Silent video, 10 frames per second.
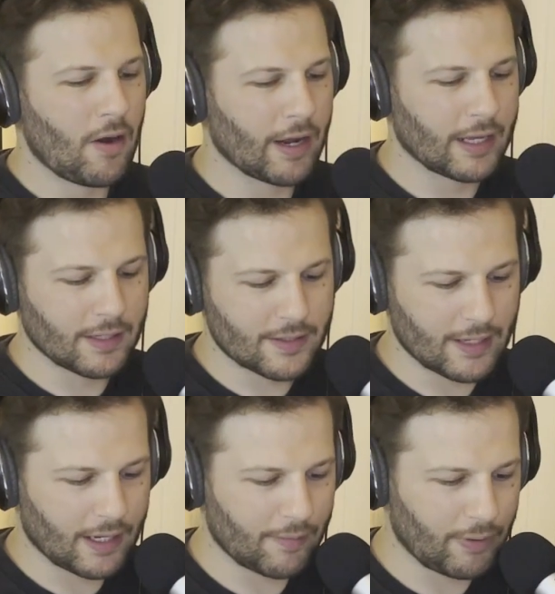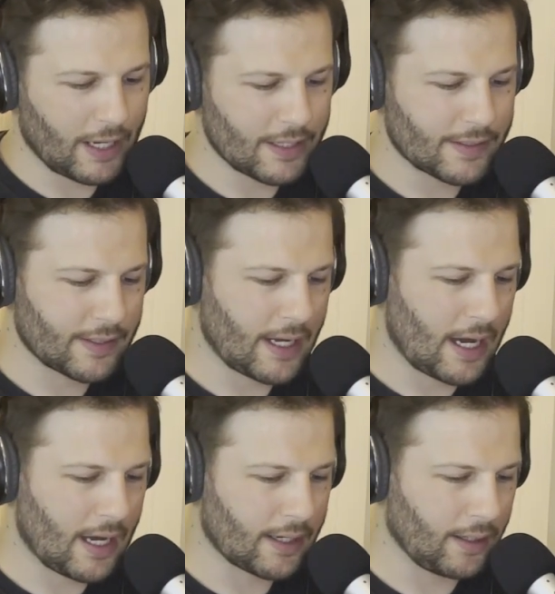I reckon second place,
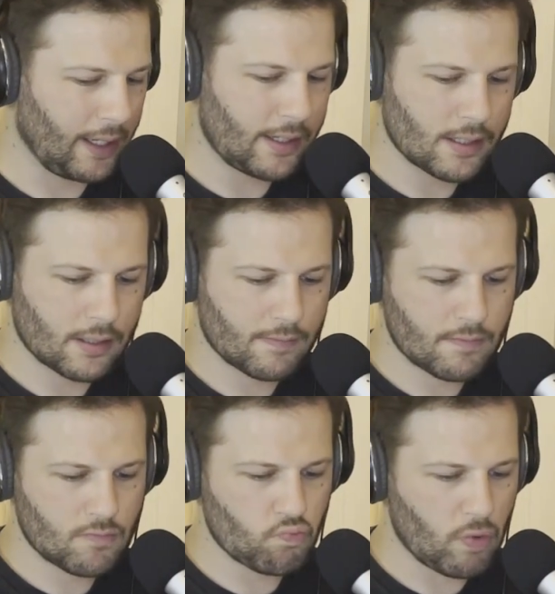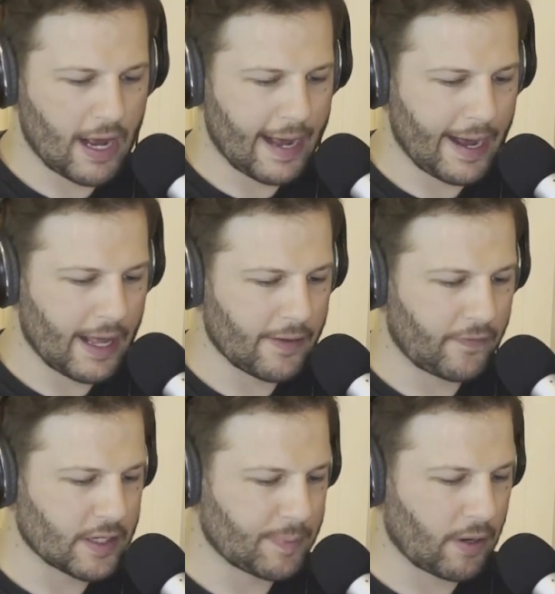Colette.
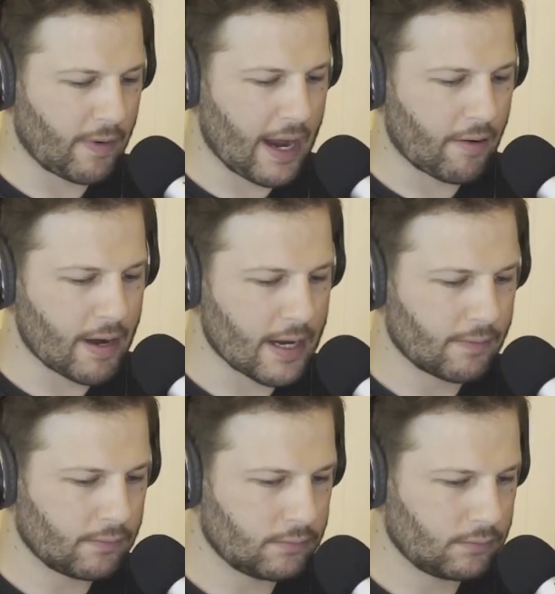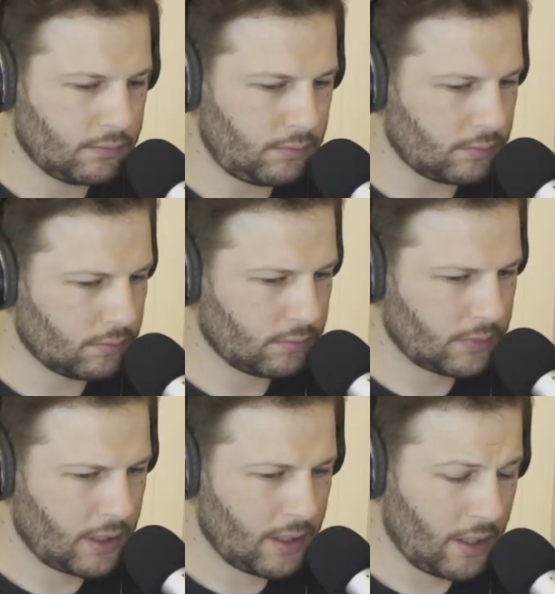If there's a bit of rain around.
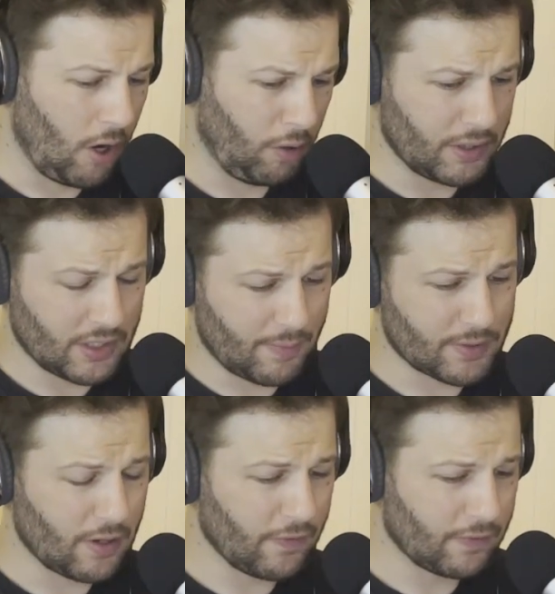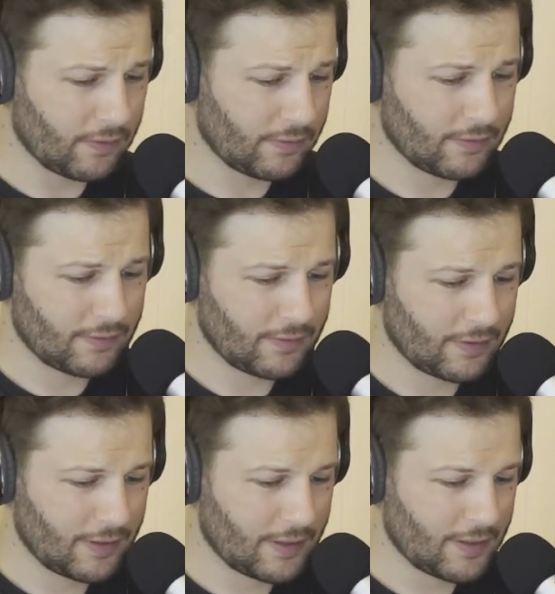Ollie jumps off.
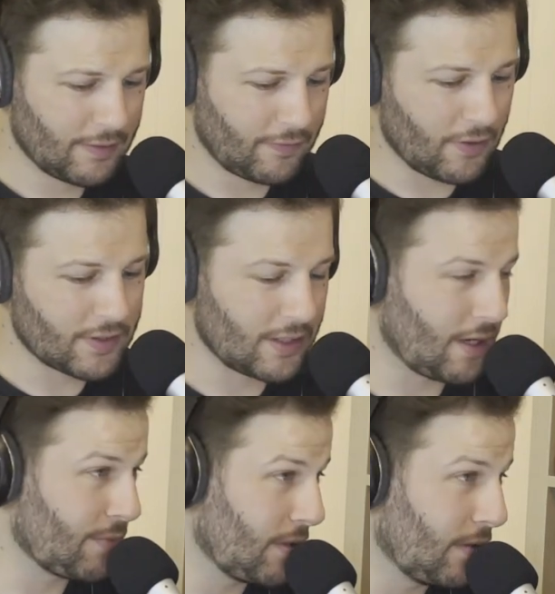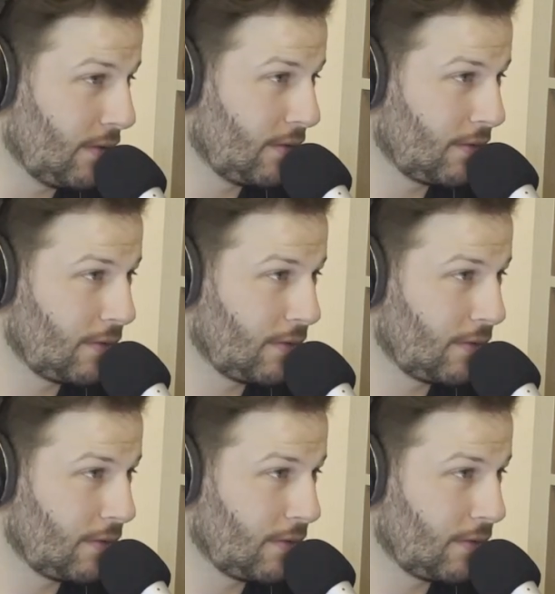Frosty jumps on.